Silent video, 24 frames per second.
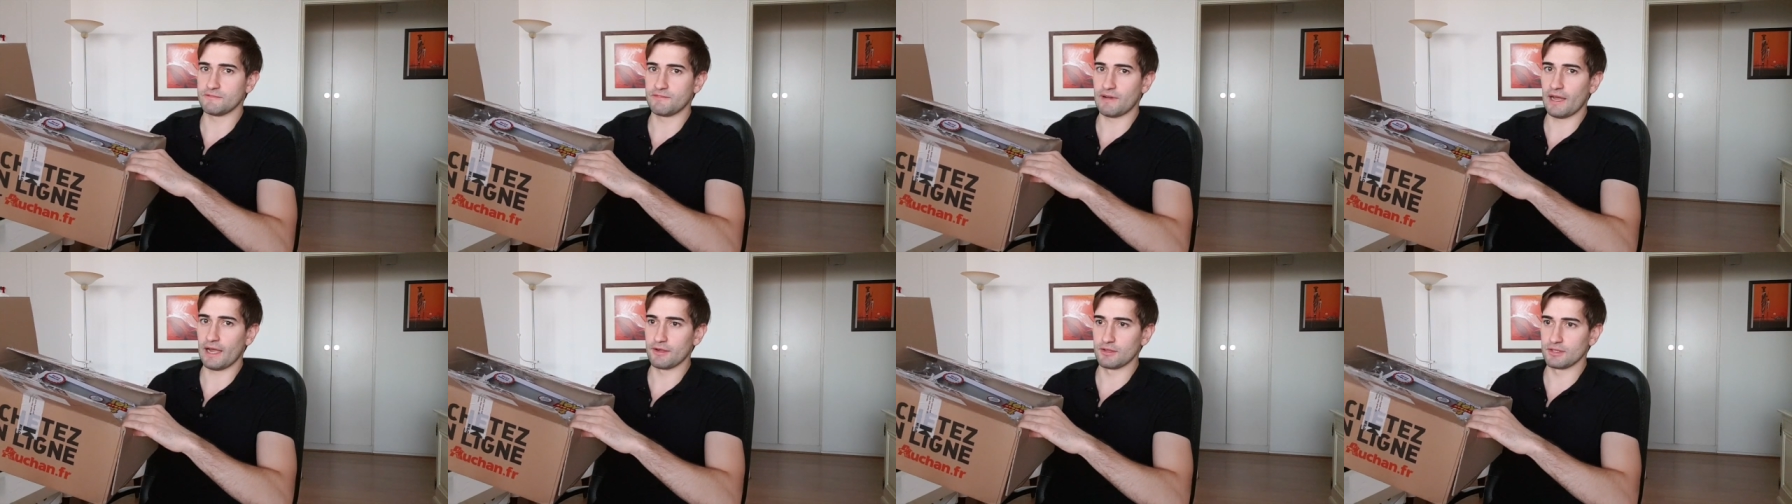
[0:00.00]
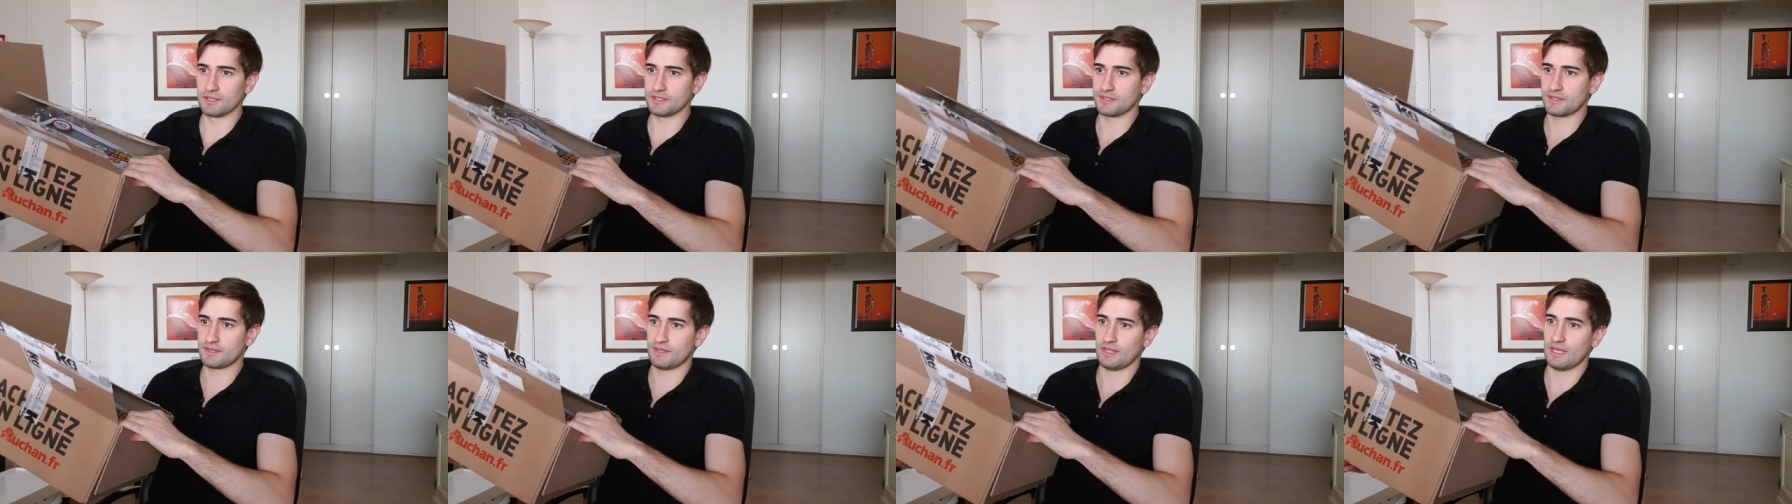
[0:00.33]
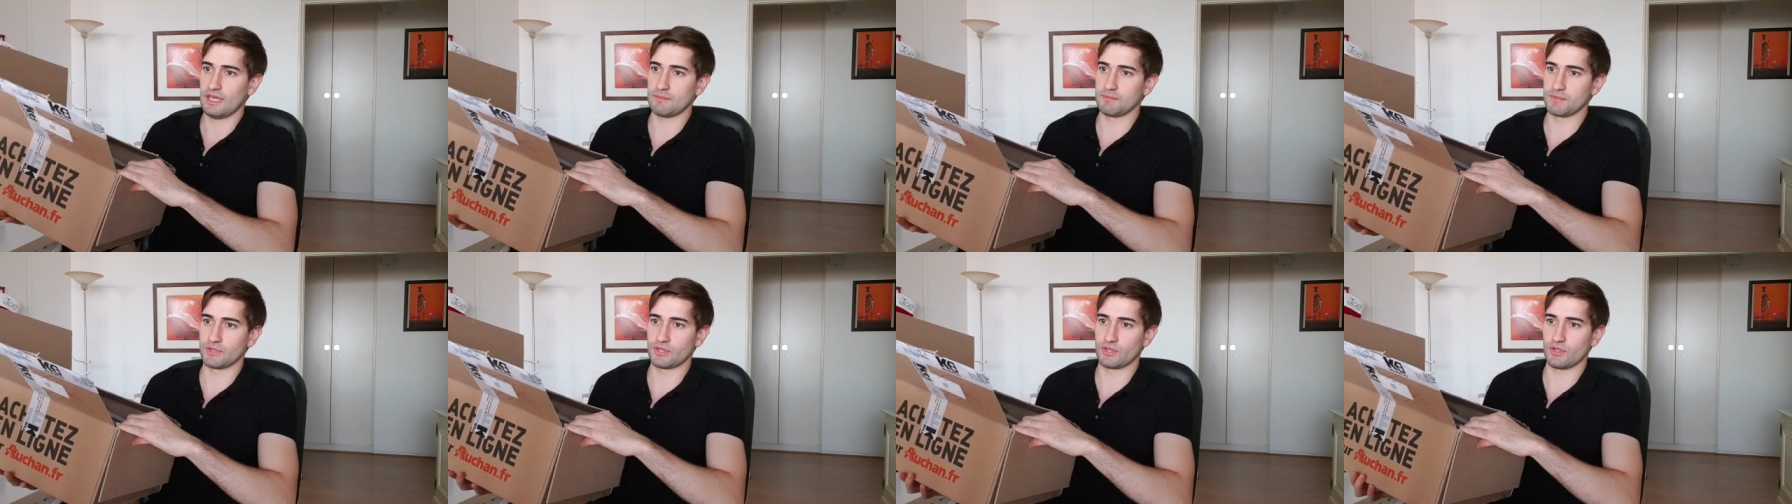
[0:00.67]
violates
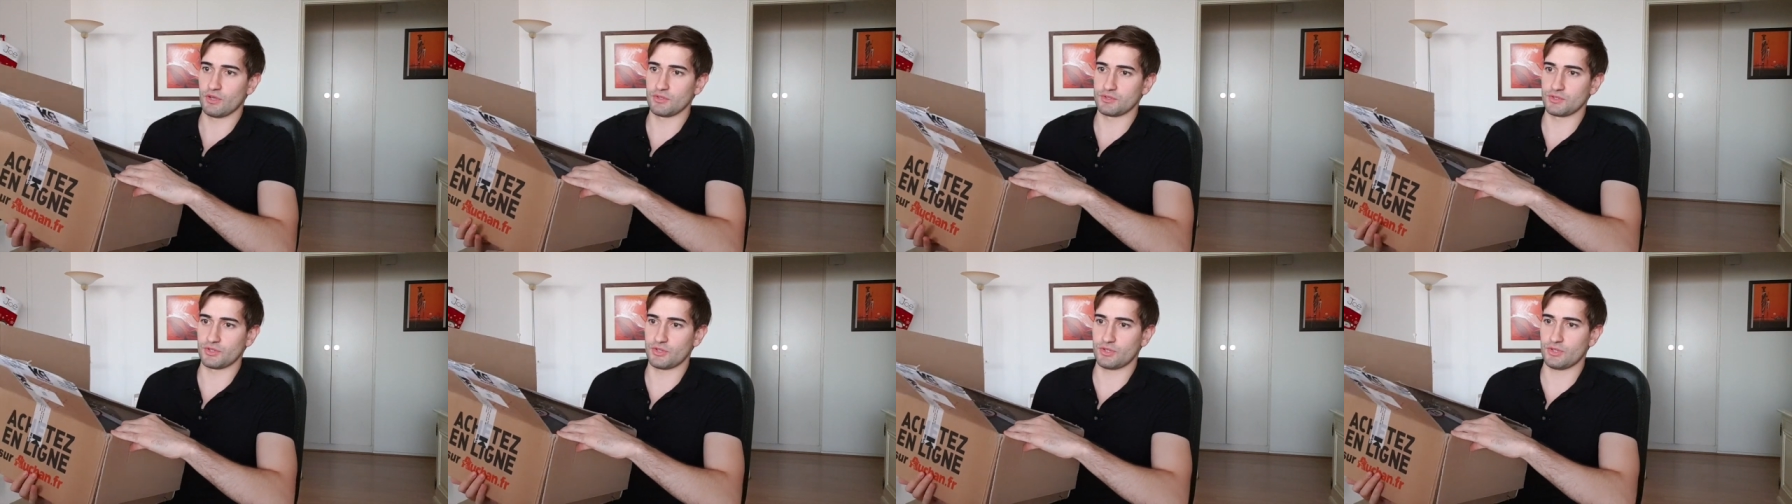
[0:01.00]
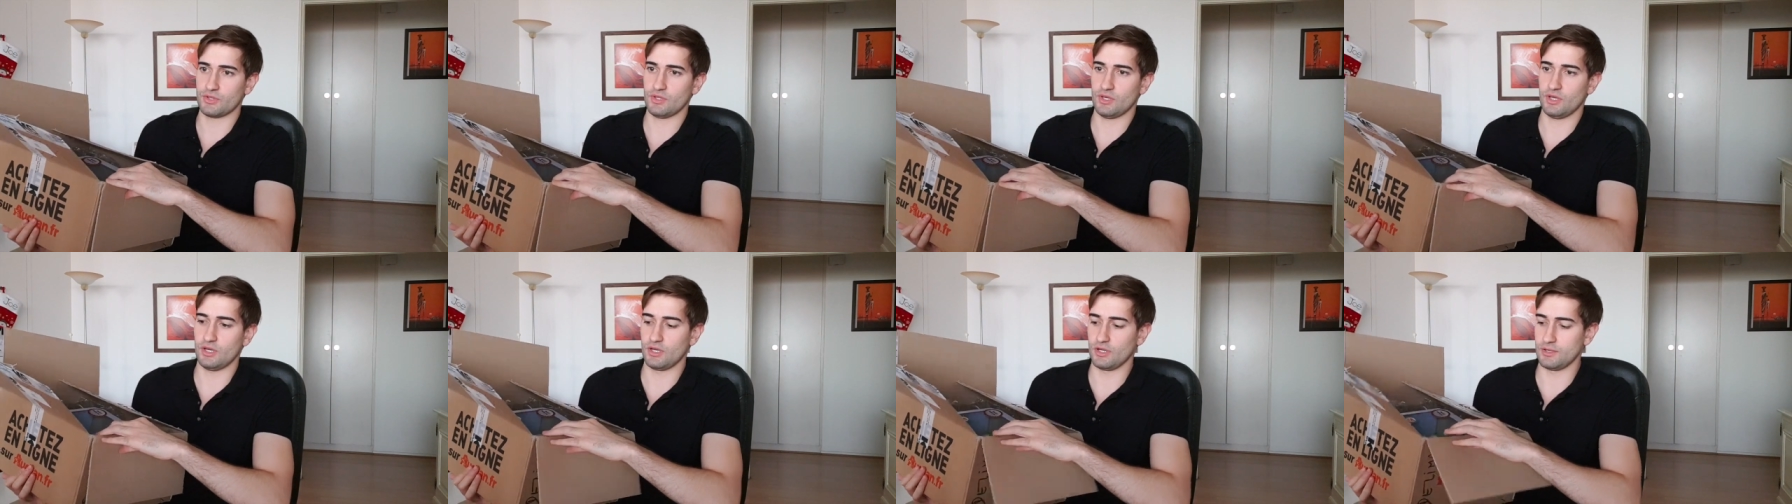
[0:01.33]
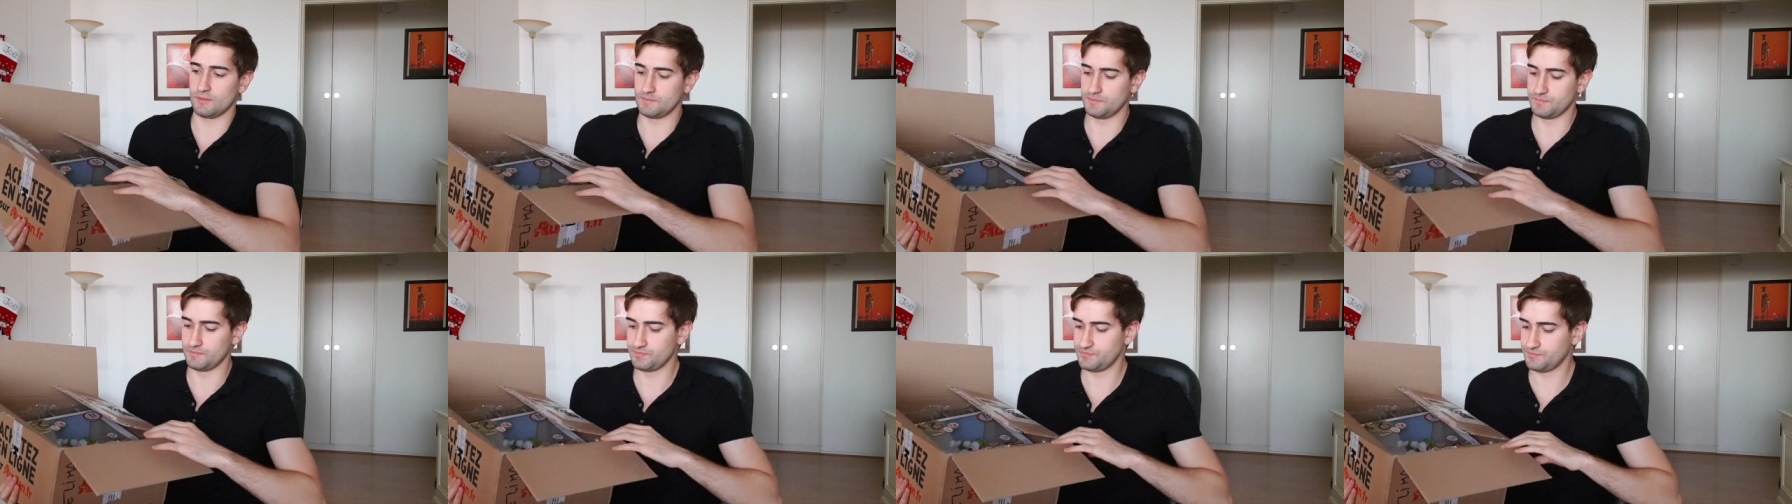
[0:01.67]
Amazon's
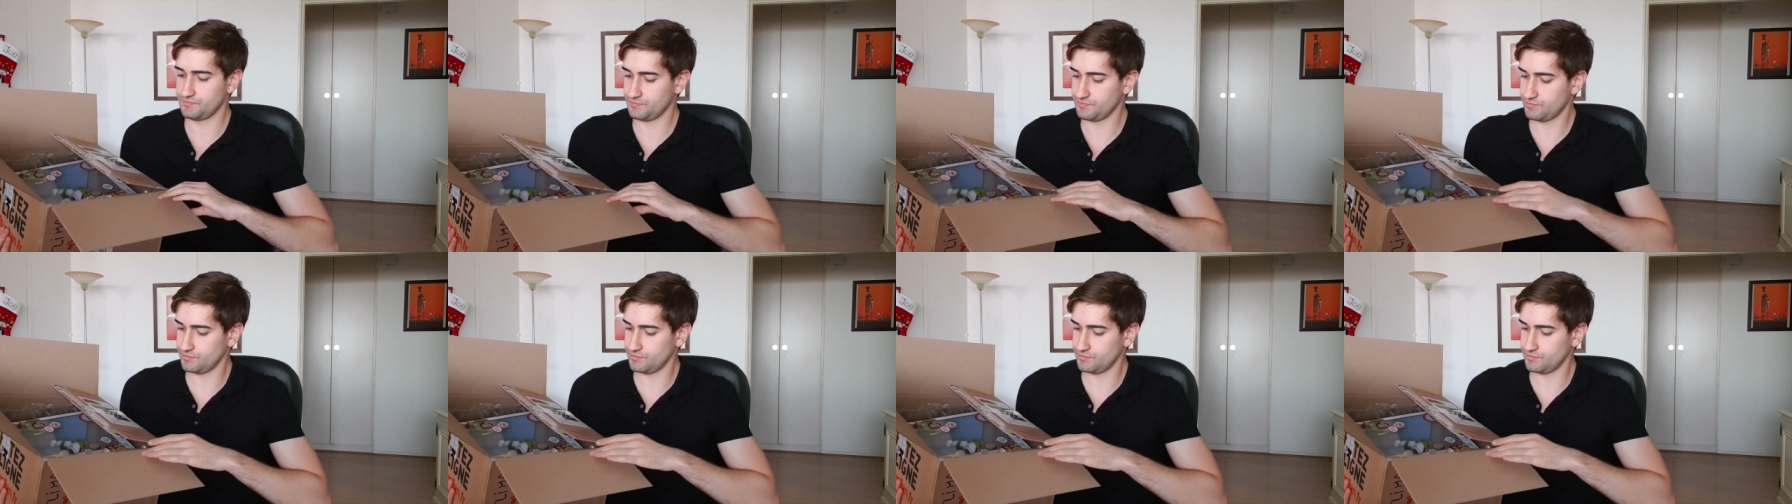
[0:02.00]
um,